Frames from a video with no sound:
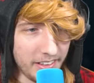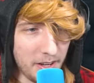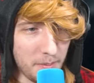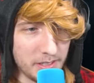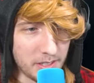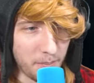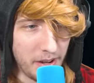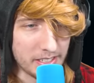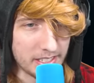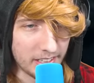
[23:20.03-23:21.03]
humans are
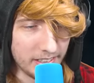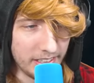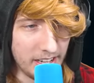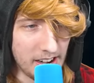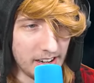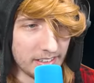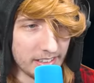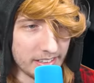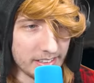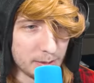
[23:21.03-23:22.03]
basically gone
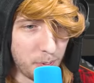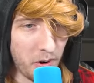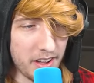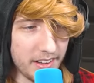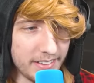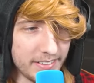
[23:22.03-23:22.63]
at this point.